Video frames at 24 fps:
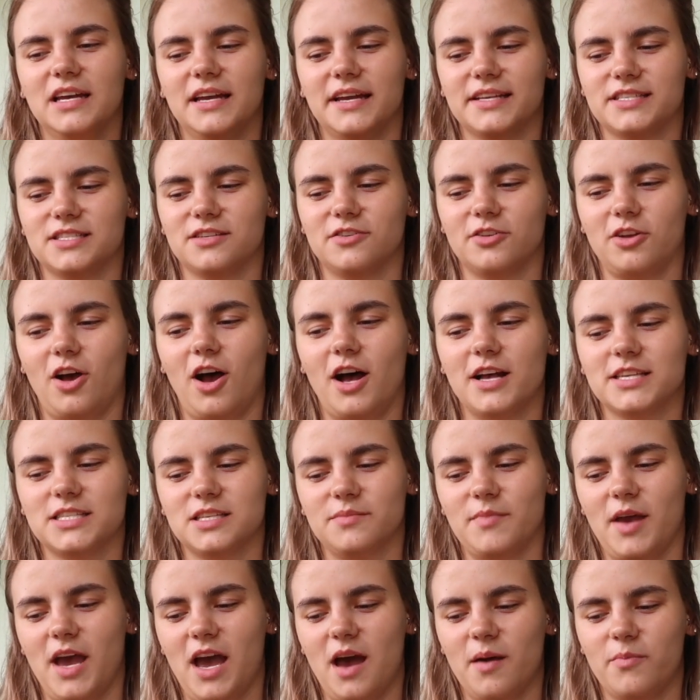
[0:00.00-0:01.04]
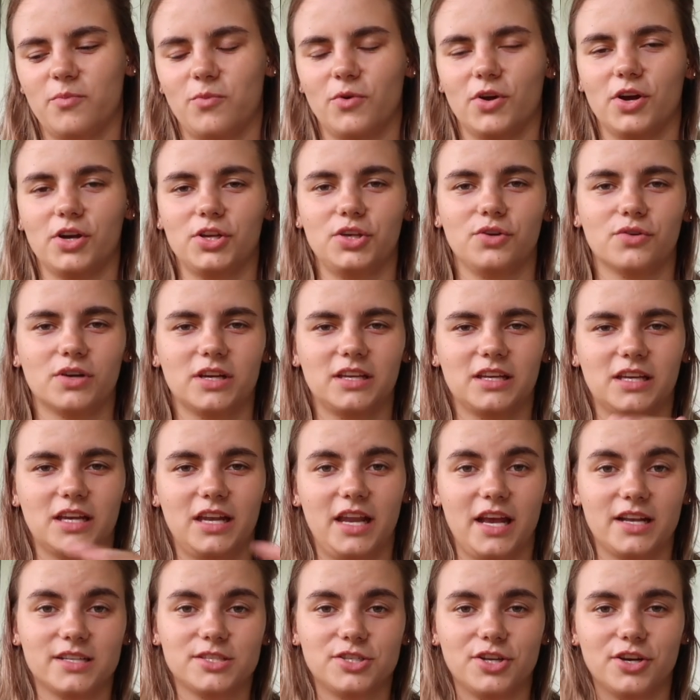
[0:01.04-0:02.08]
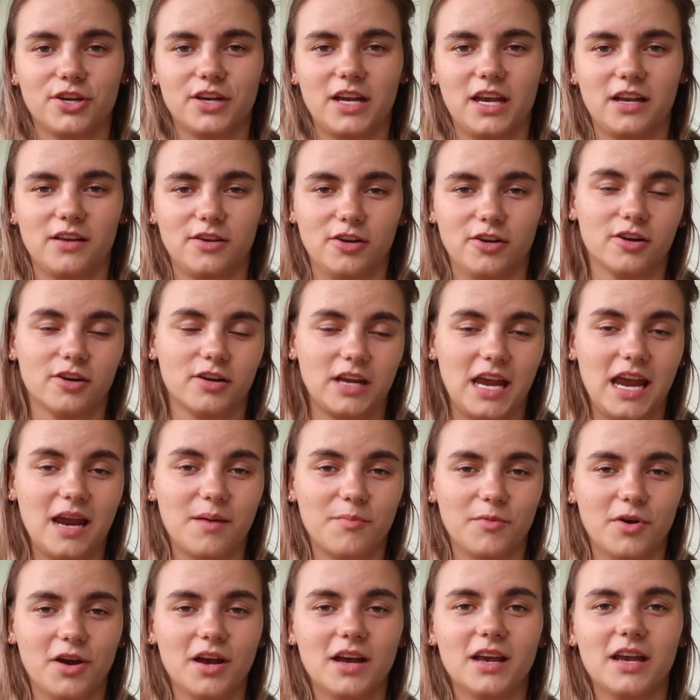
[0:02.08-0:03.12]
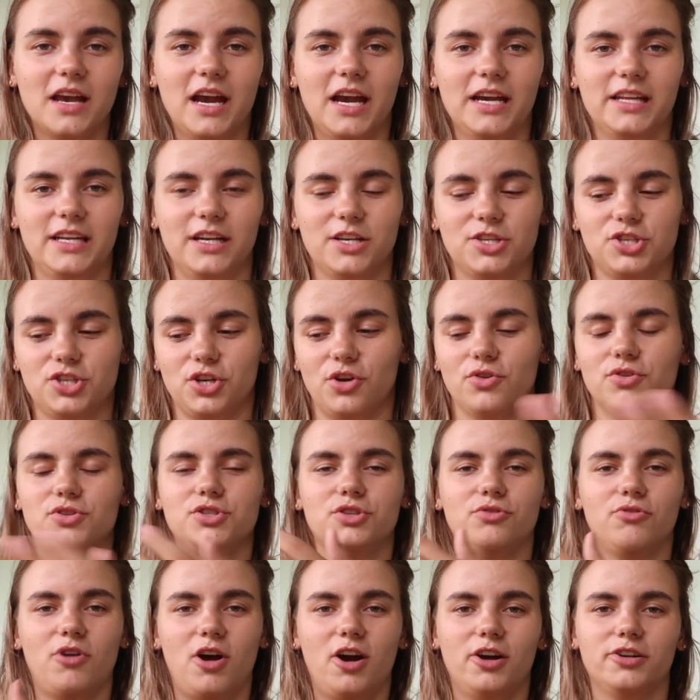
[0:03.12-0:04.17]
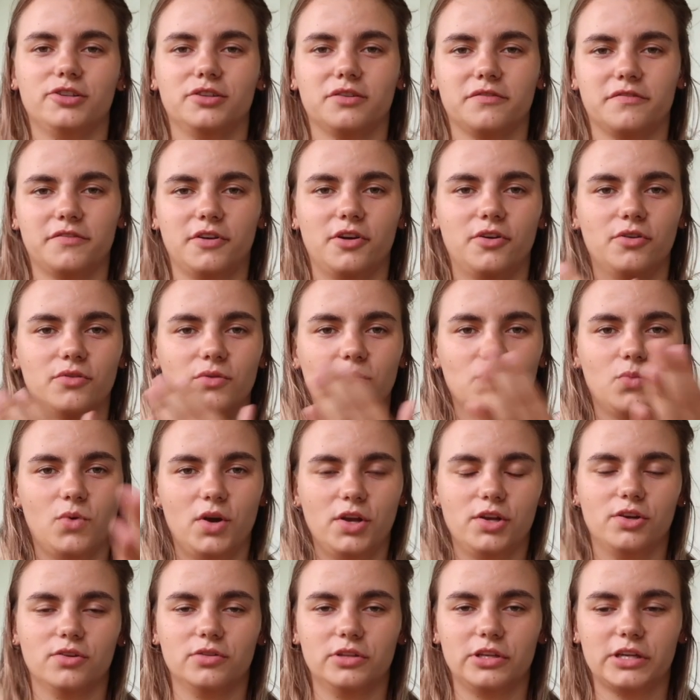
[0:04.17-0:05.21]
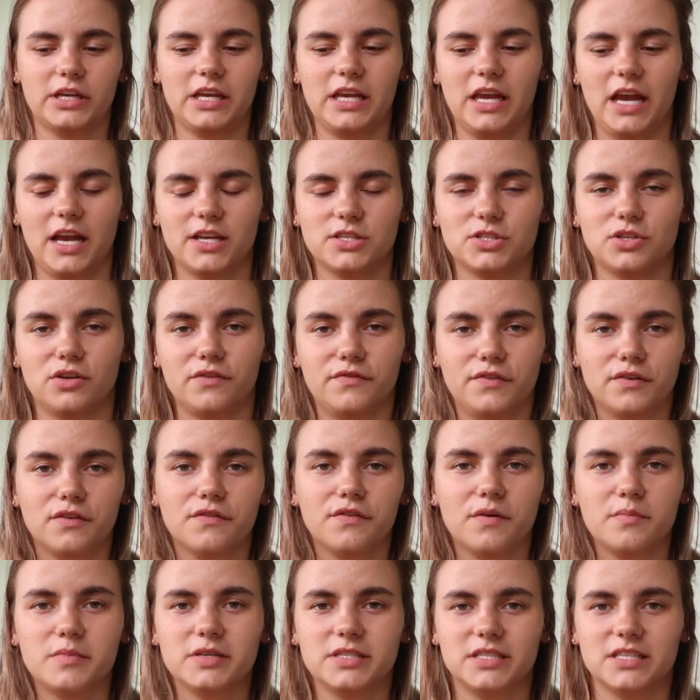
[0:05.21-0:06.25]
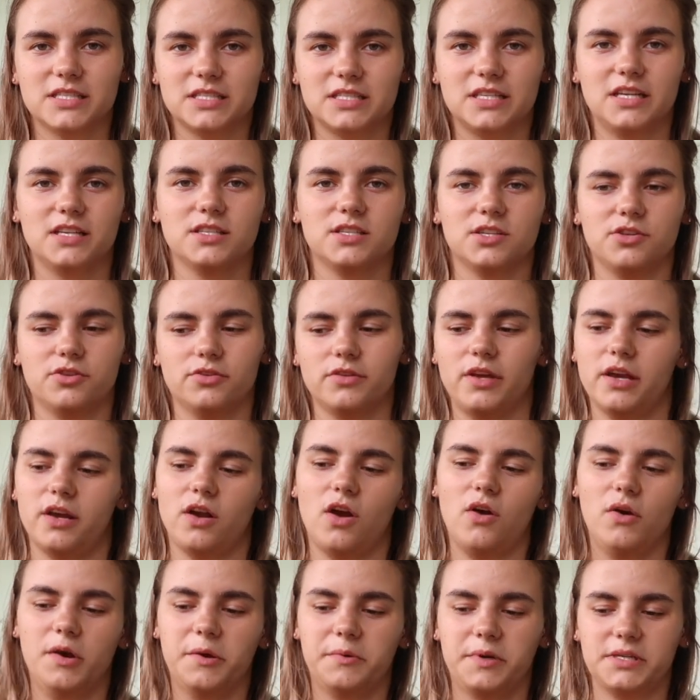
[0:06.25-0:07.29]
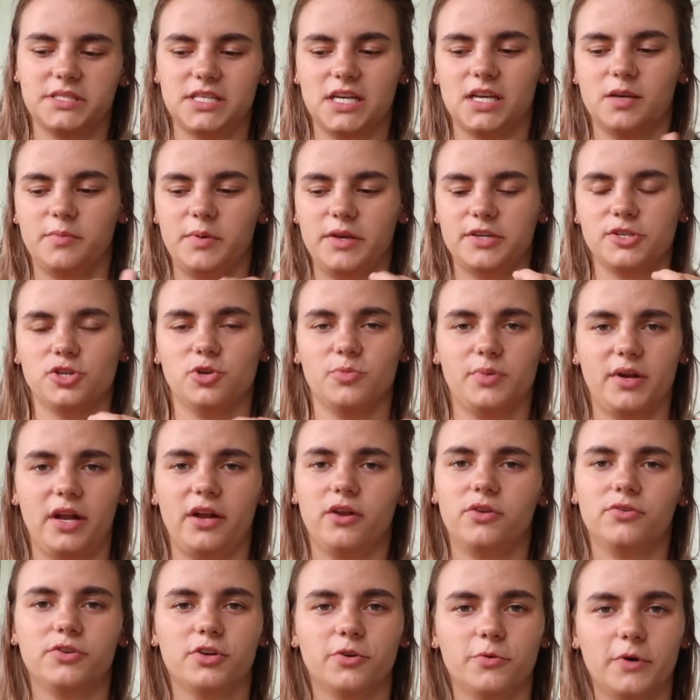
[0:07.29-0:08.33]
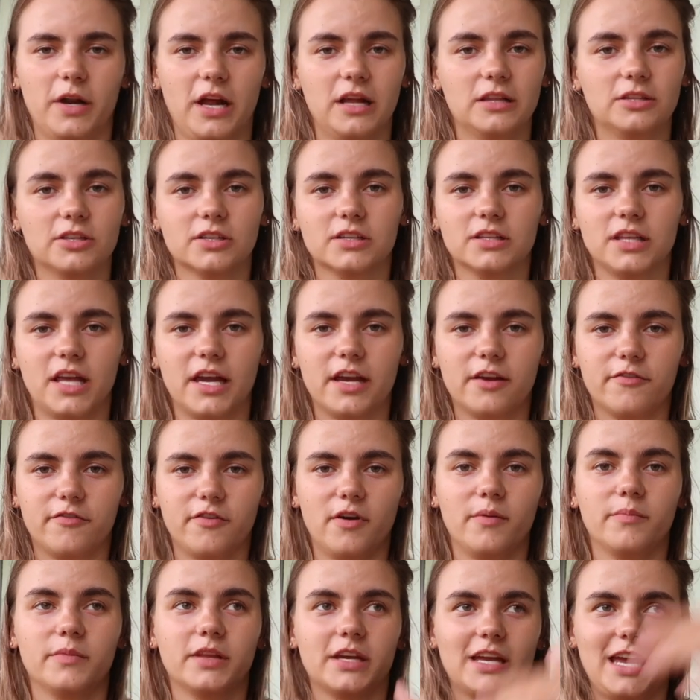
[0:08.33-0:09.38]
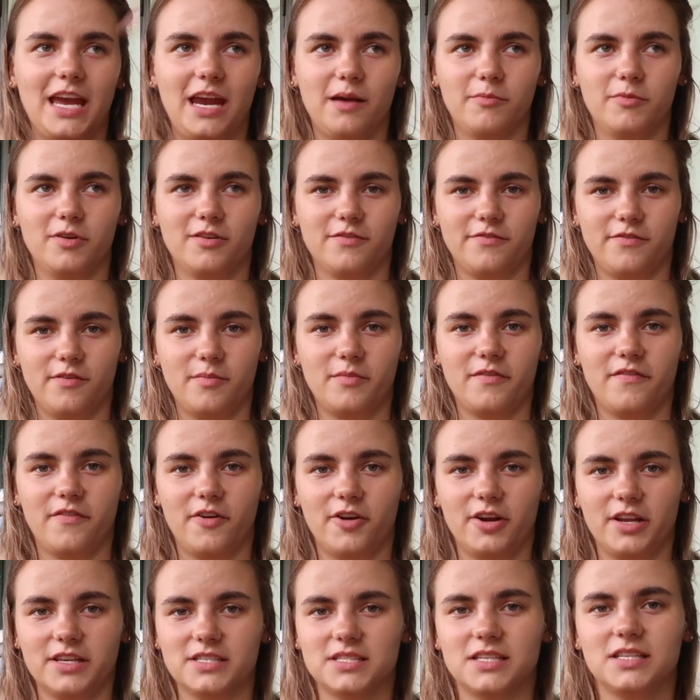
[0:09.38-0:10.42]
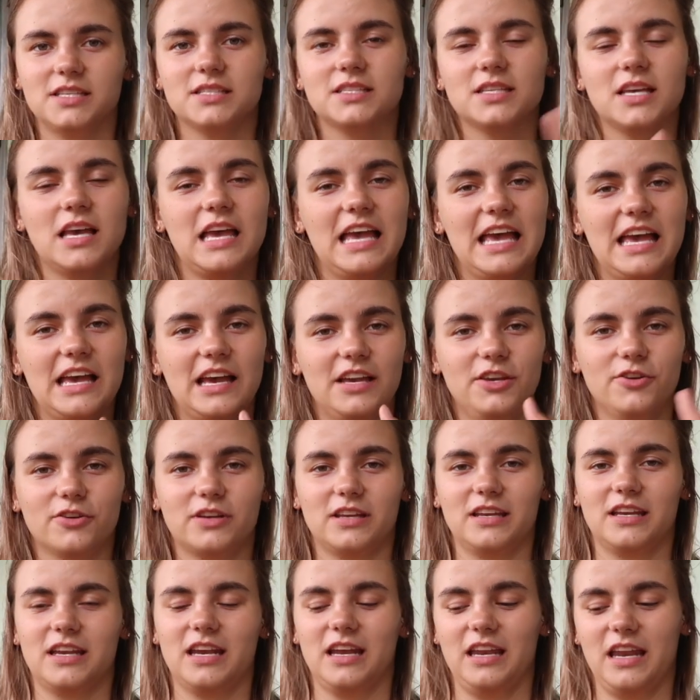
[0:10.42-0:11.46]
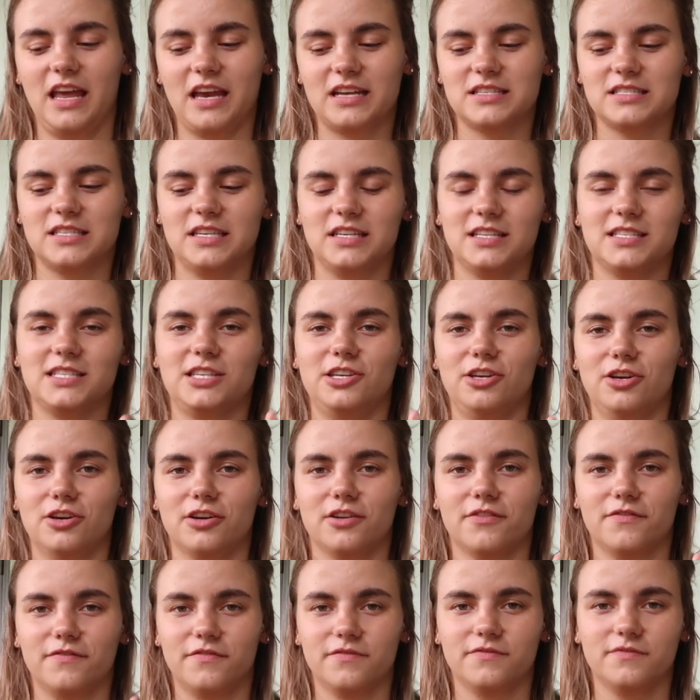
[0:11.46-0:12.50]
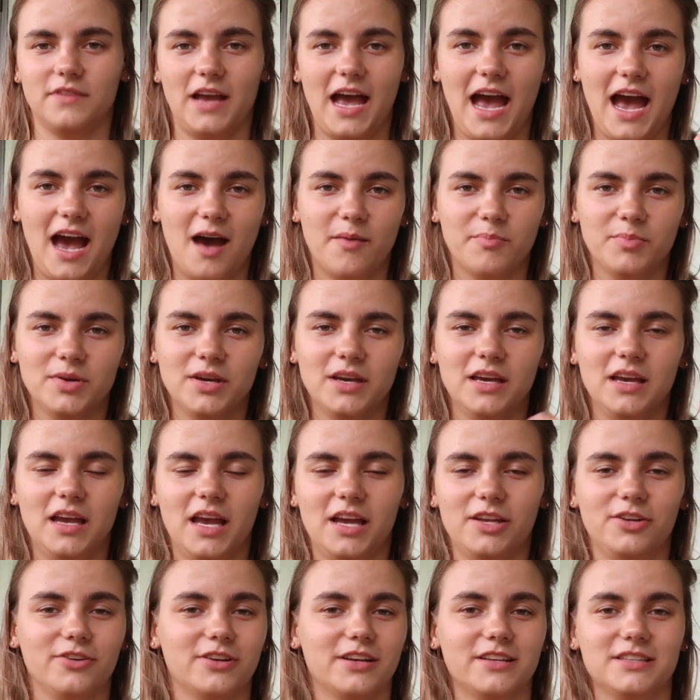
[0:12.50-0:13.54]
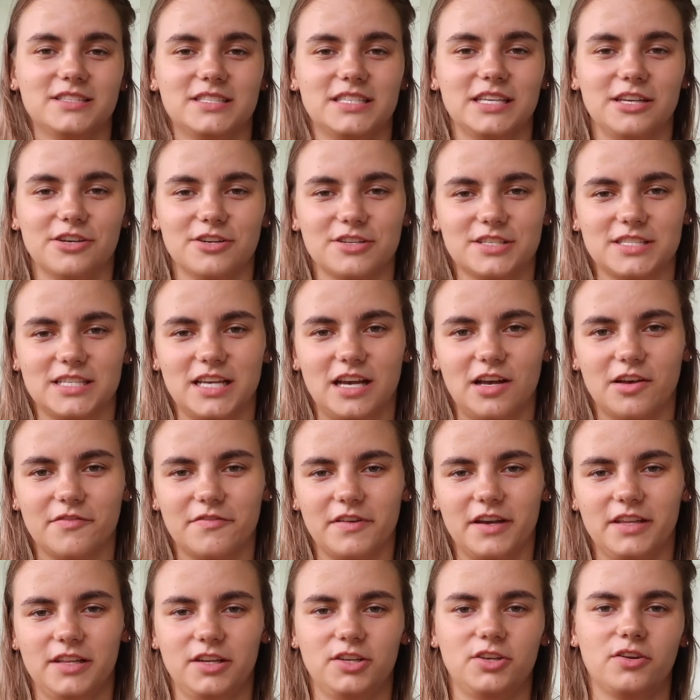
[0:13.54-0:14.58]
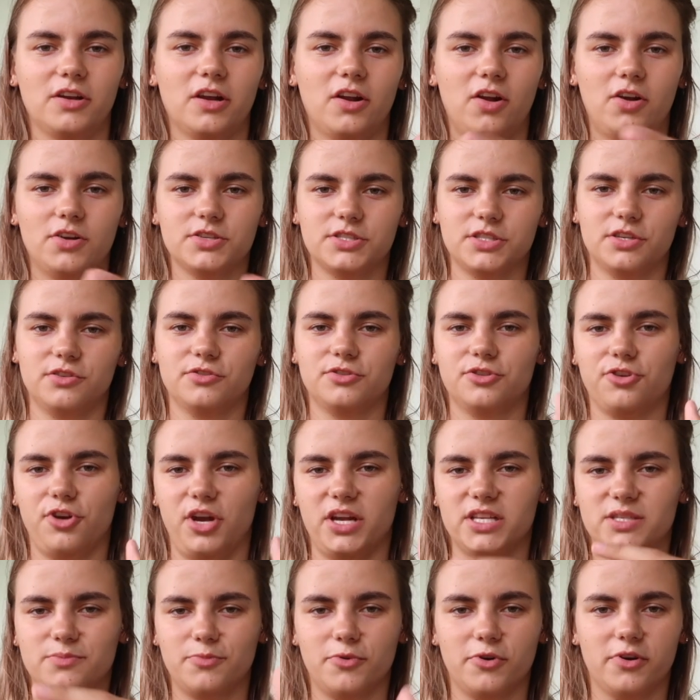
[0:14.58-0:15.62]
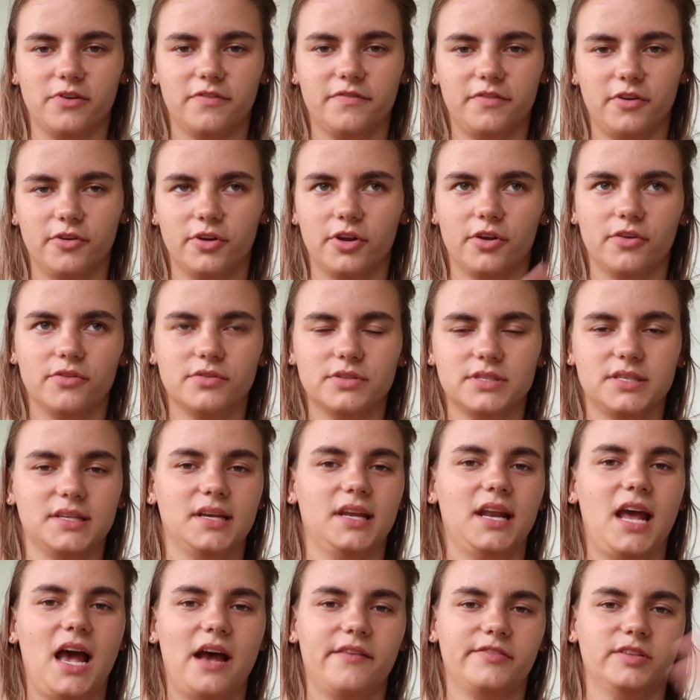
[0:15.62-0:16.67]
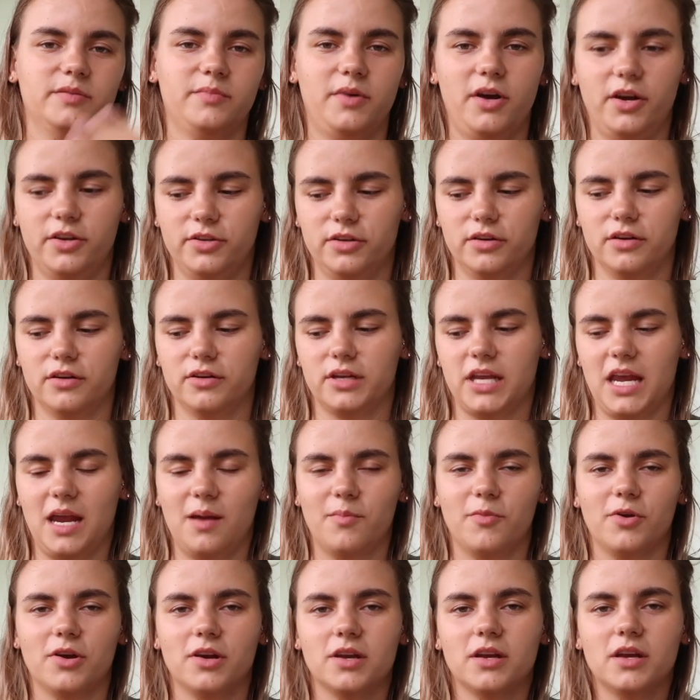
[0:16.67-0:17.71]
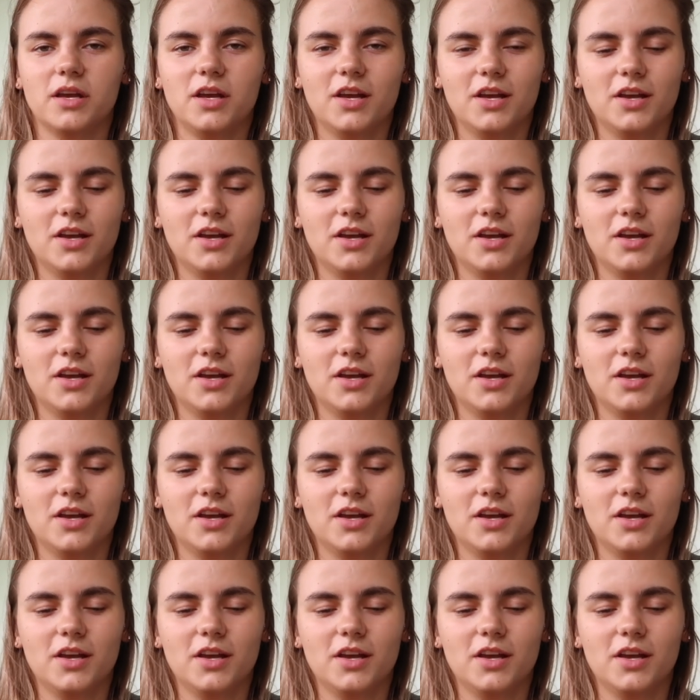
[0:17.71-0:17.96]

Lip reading: It's an awesome app where you can connect your camera and it shows you on your phone what you're looking at. So if you're from a distance and you're like, oh, I want to take a picture but I don't know what I look like from the camera from a far distance, you can connect it to your app and you can see yourself, and then you can also transport photos and have them on your camera